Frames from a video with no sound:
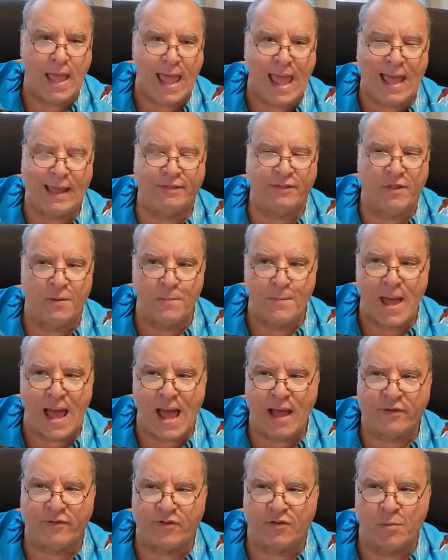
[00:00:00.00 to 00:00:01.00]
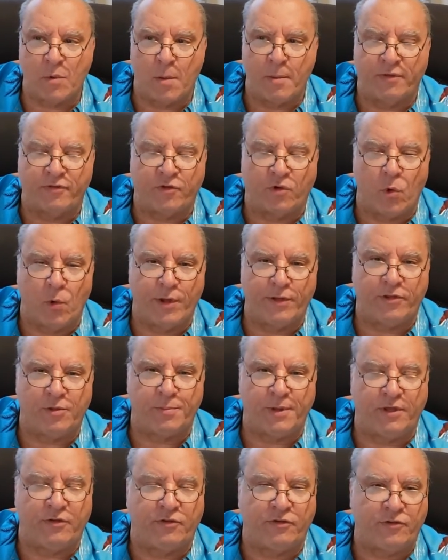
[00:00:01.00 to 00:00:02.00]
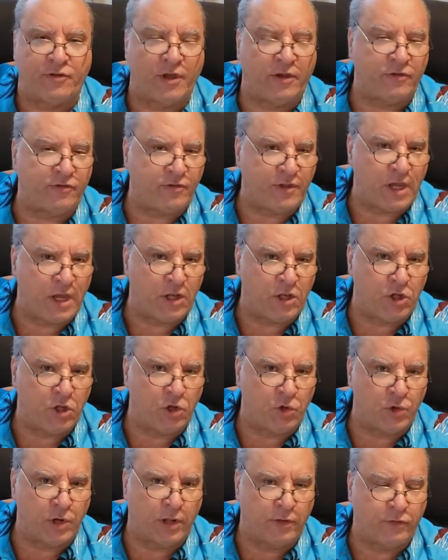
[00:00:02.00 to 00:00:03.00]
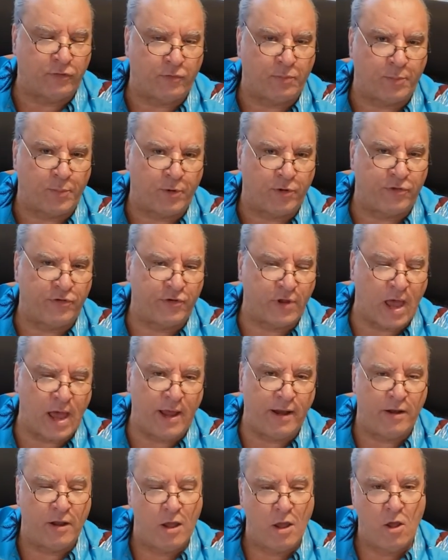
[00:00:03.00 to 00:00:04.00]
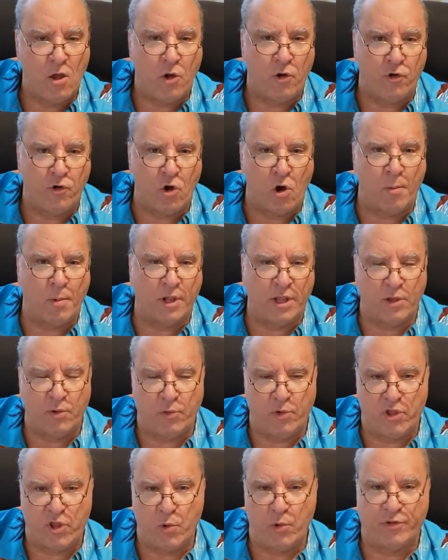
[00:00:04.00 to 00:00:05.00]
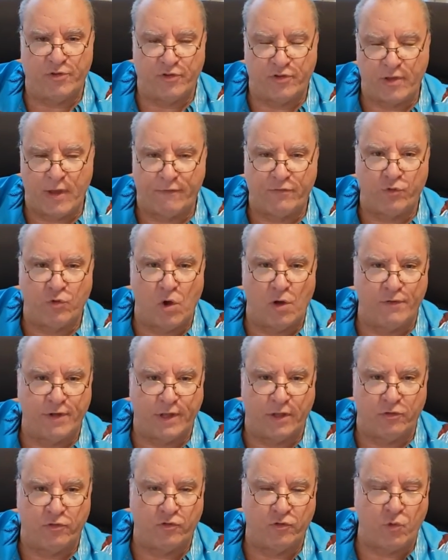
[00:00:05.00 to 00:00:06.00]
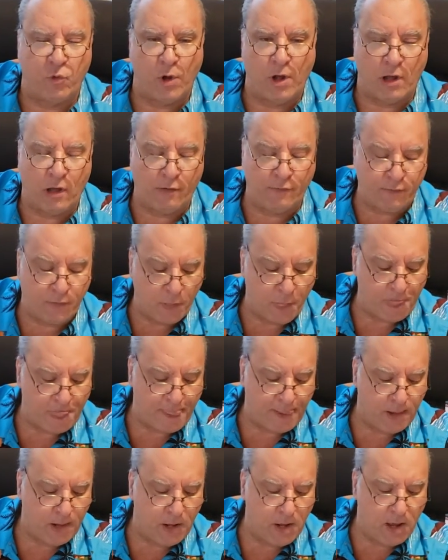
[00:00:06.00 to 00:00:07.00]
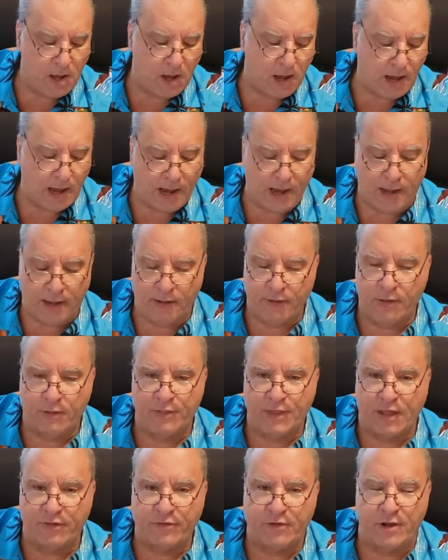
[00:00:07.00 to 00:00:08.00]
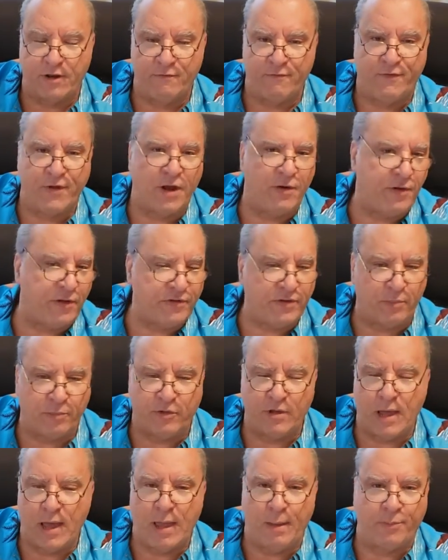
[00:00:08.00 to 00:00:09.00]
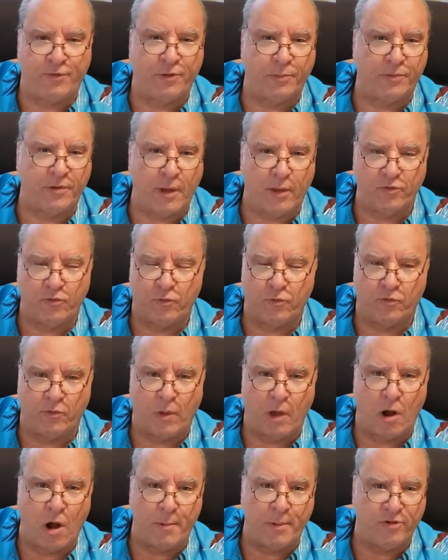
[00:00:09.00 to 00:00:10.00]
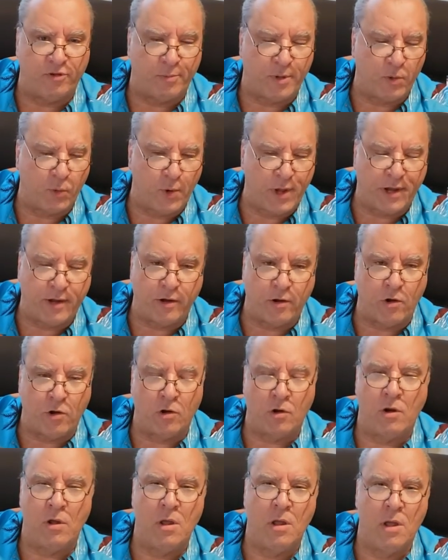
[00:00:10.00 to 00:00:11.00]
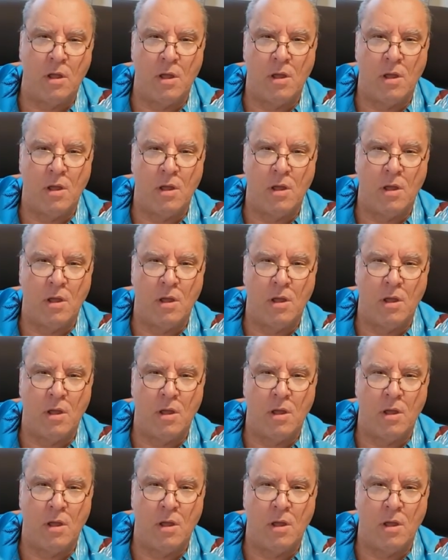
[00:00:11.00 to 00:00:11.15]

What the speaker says: And the maximum is going to be 16 units per side. Normally, you would just have 12 against 12. That's going to vary sometimes. Sometimes some armies will be weaker